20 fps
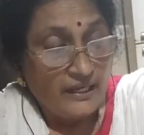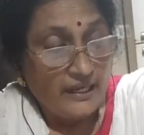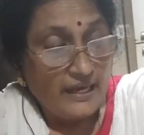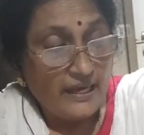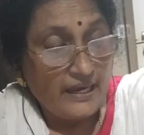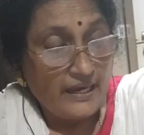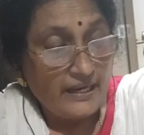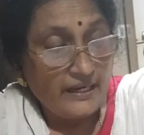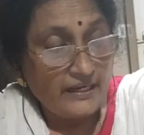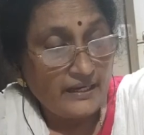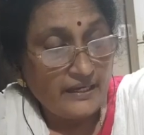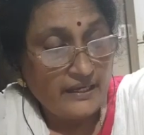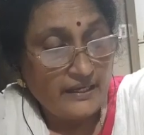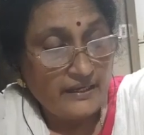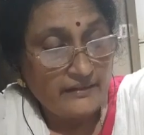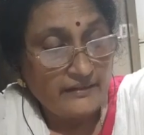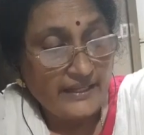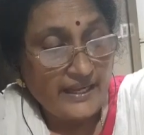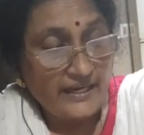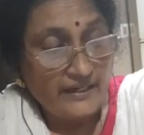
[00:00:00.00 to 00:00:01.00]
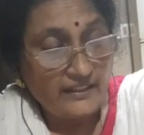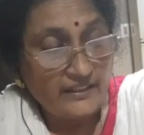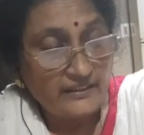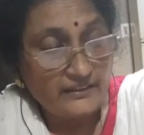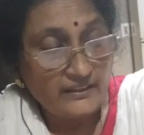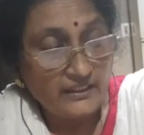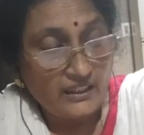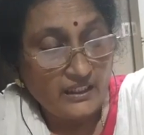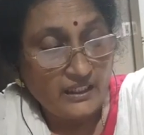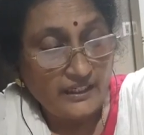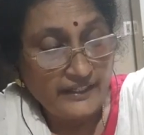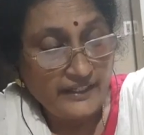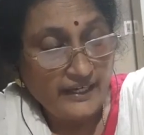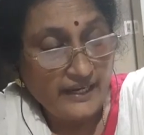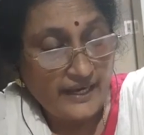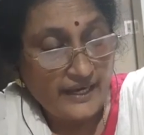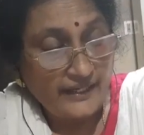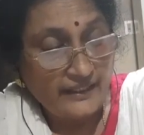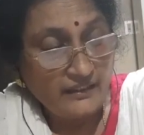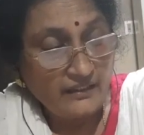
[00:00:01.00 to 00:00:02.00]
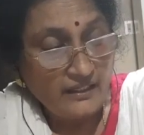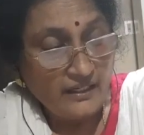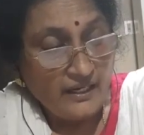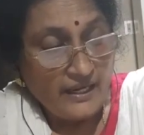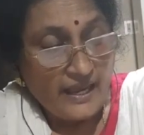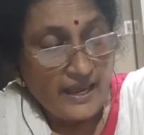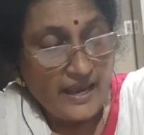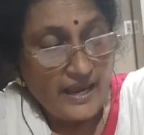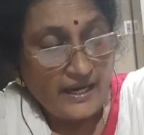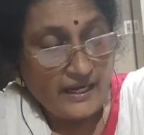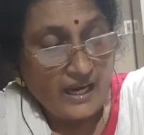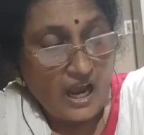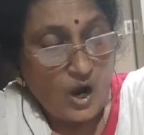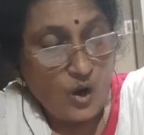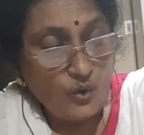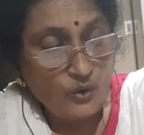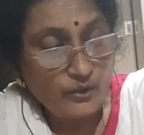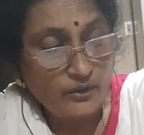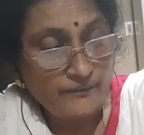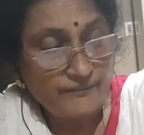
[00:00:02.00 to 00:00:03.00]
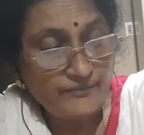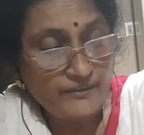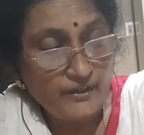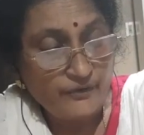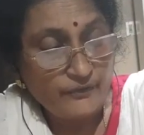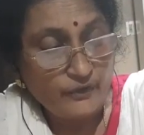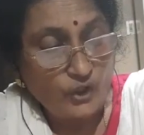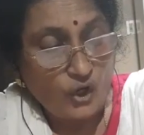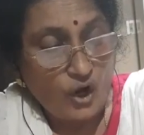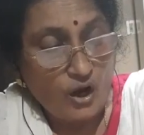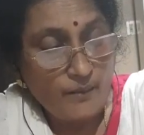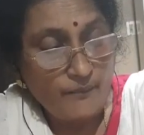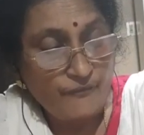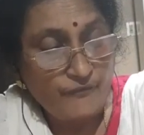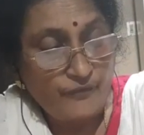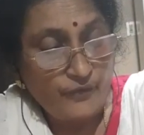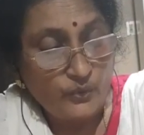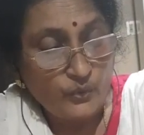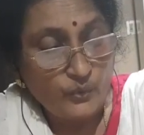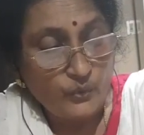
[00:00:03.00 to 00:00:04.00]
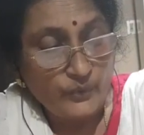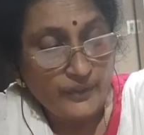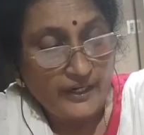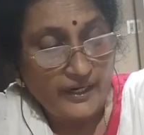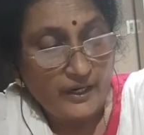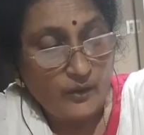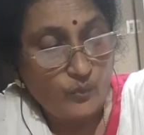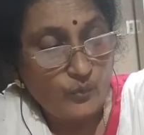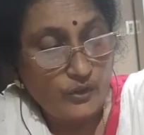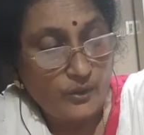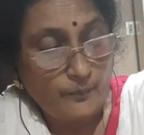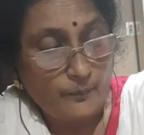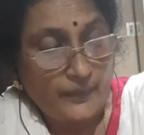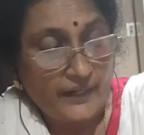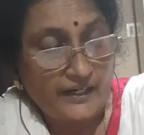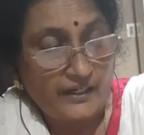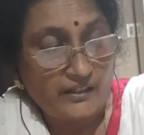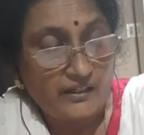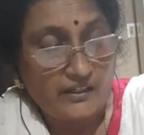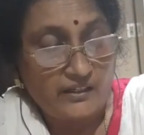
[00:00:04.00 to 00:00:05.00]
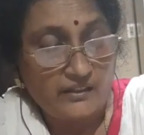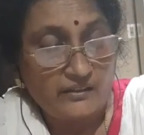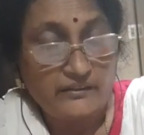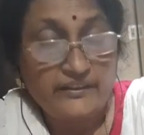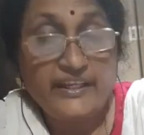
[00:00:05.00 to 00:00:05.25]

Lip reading: And then in third line, and out of the top flew a woodpecker.